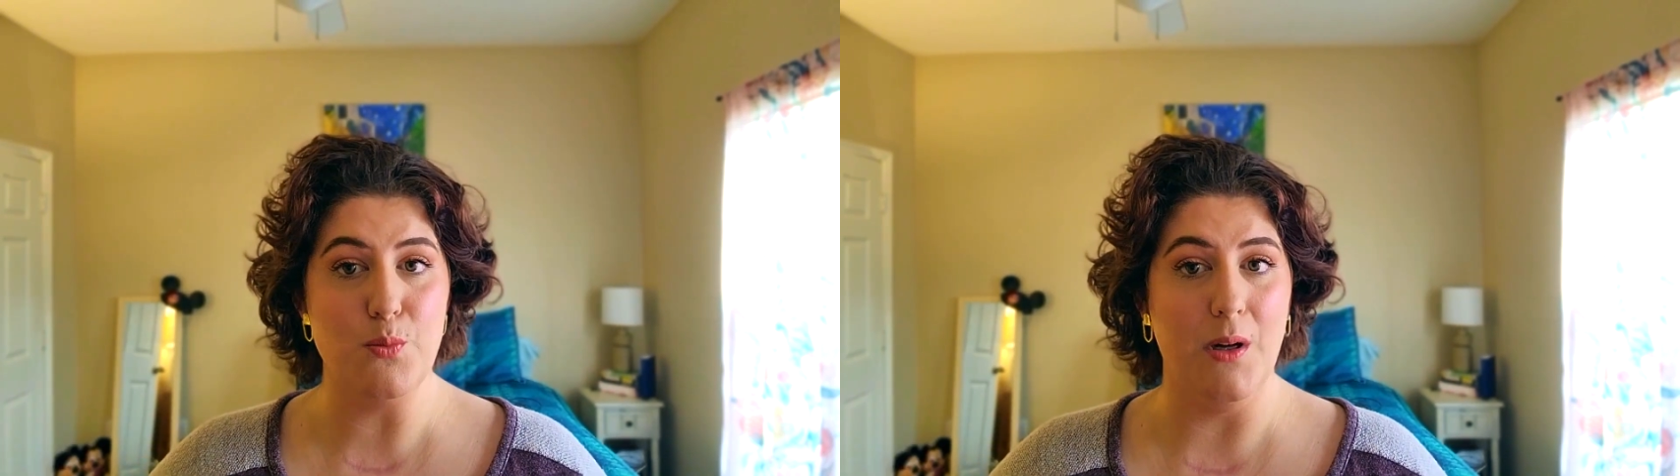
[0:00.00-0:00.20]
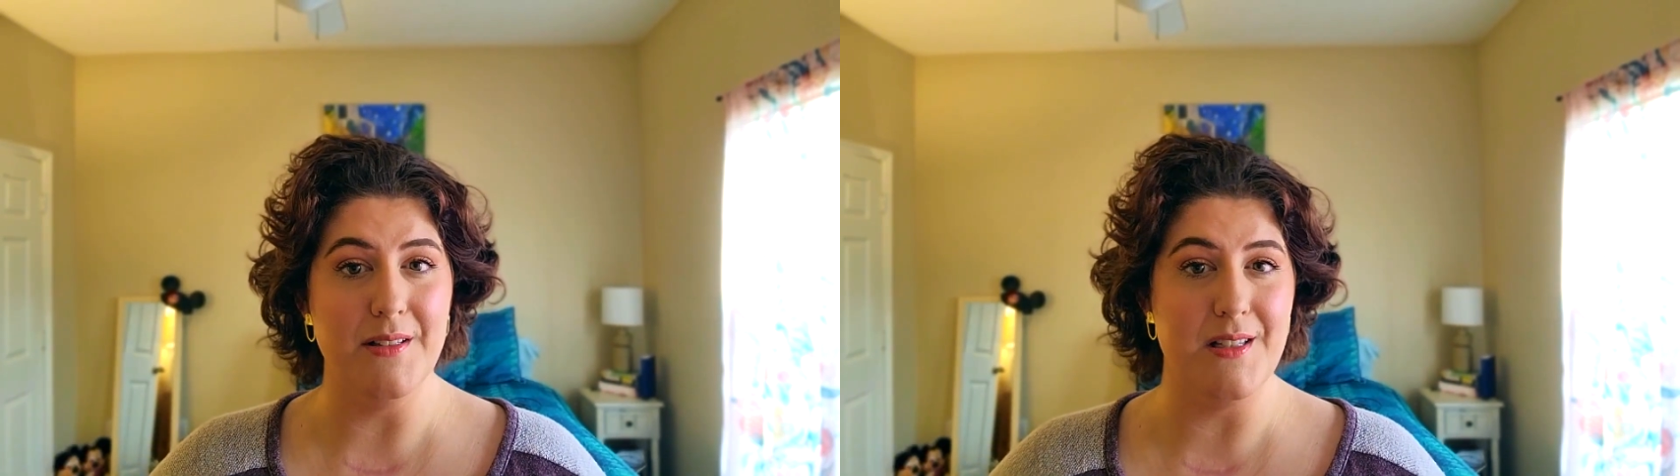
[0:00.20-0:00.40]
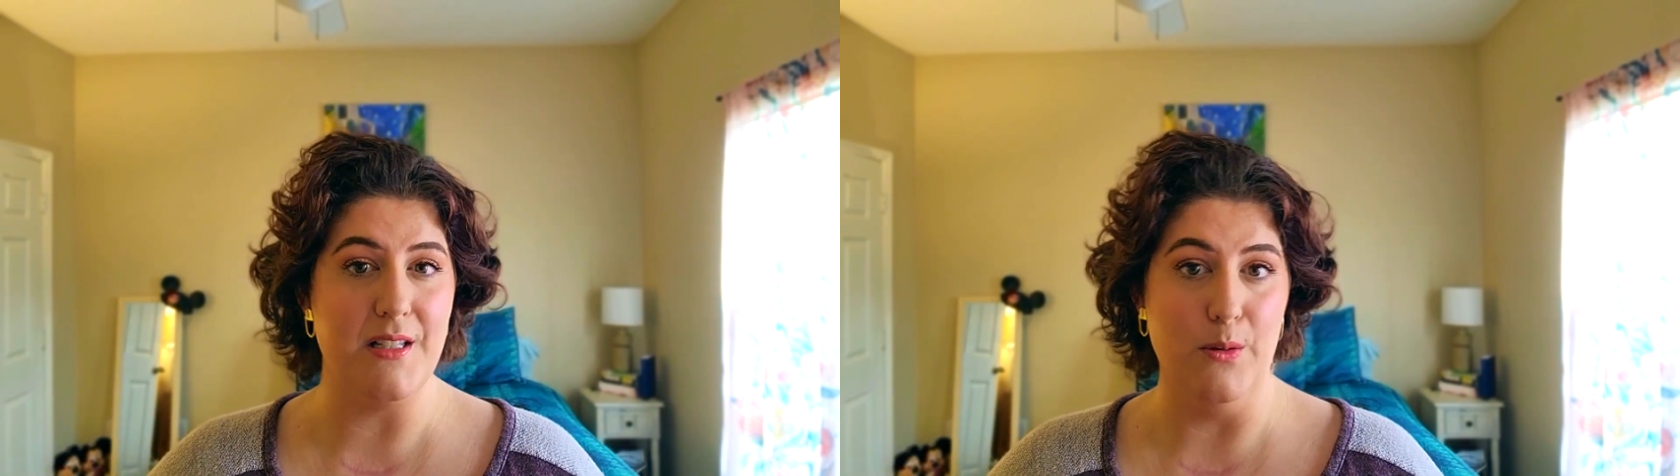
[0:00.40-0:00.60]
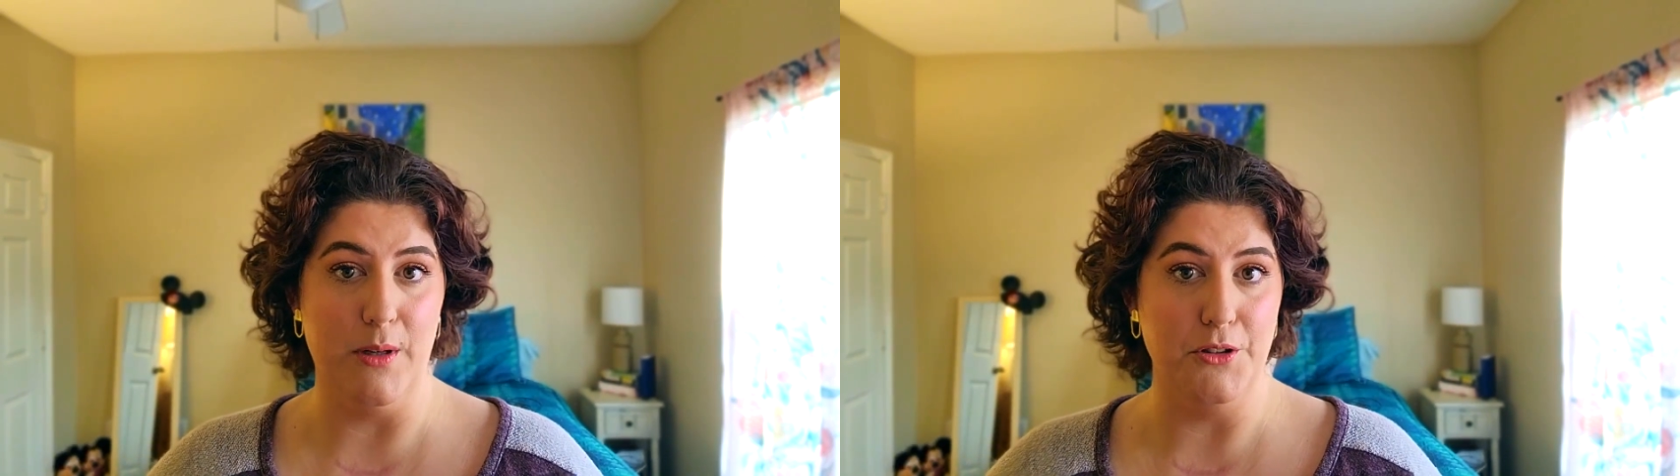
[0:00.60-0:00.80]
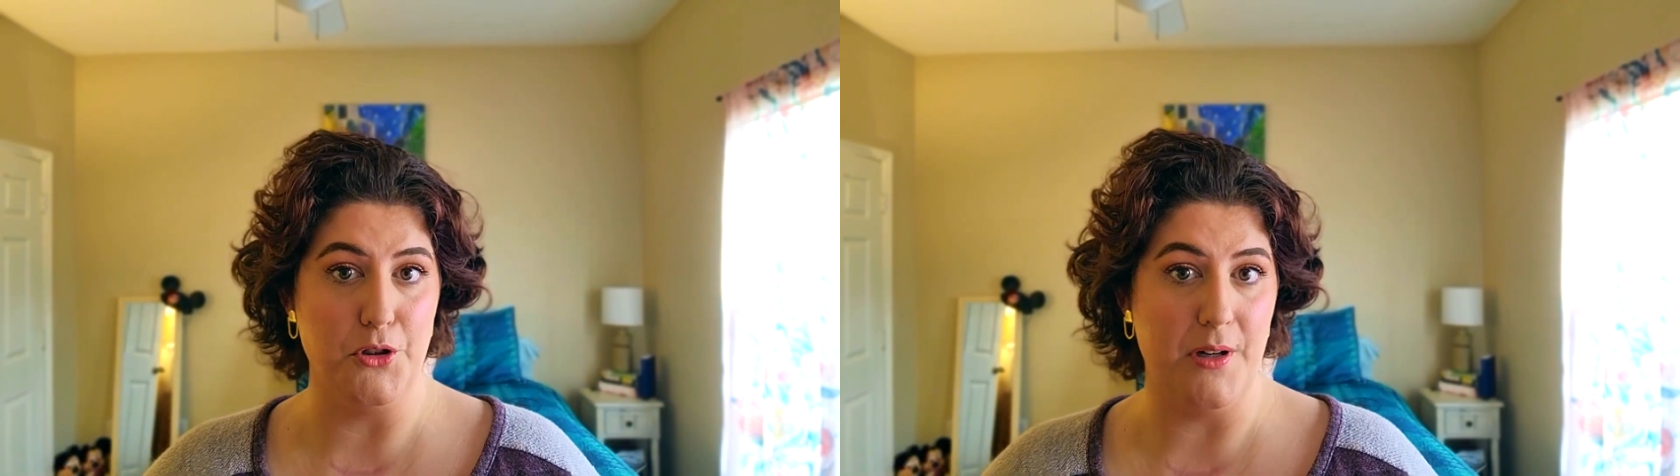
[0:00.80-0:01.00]
Walt Disney
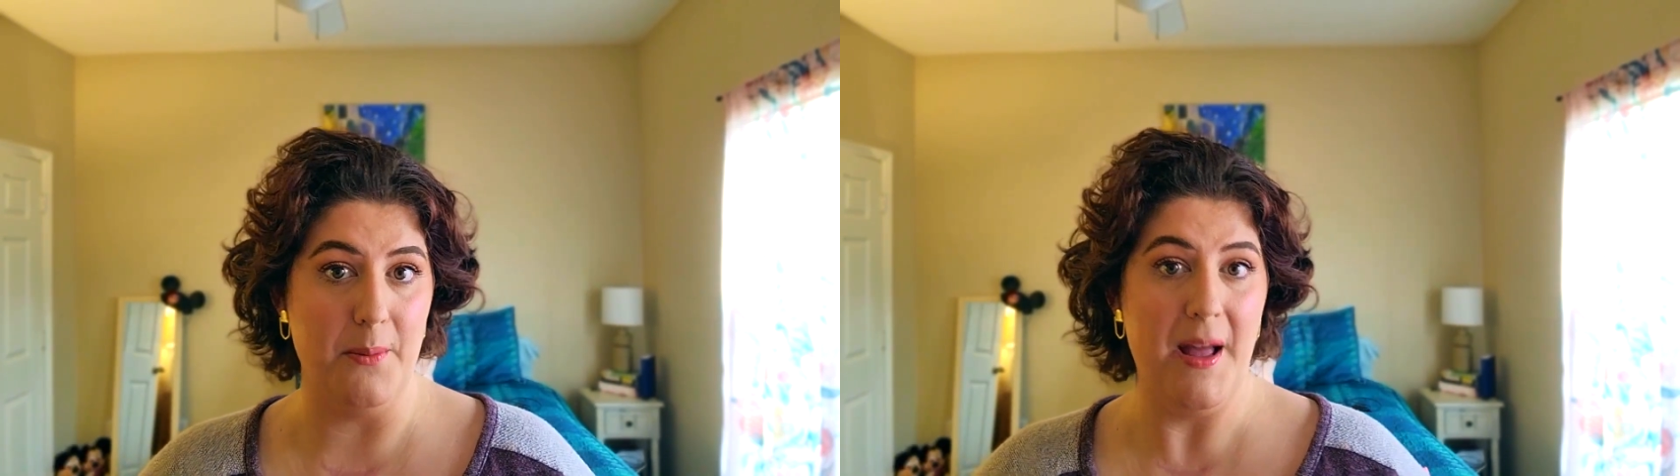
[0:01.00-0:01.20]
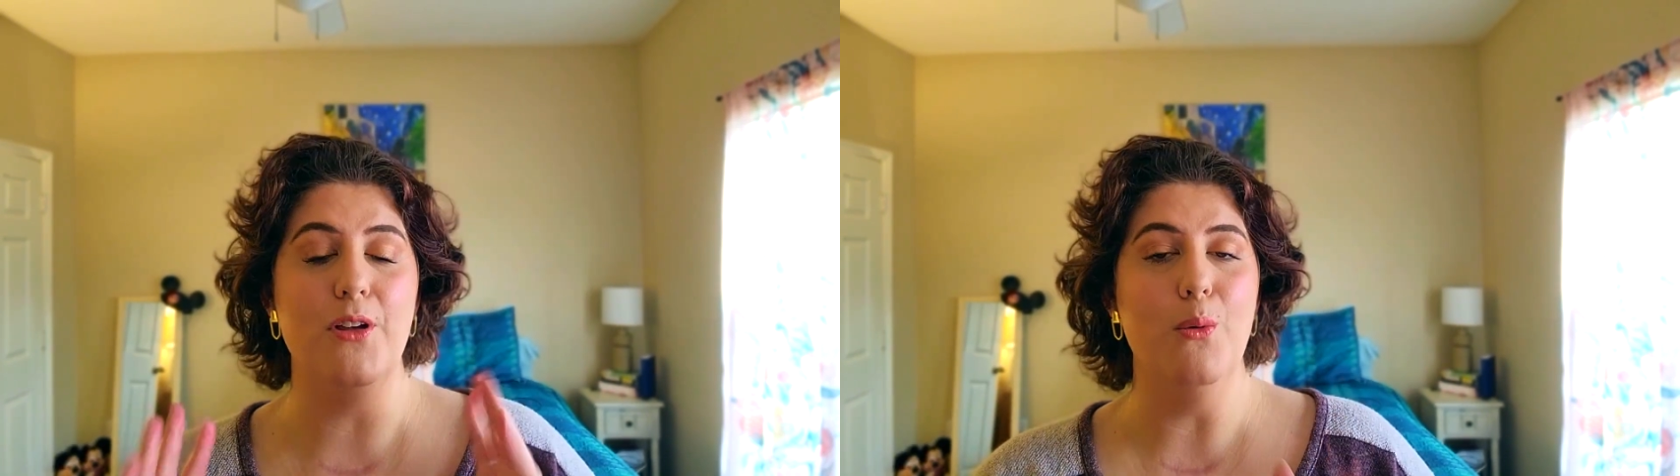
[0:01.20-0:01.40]
World trip. If you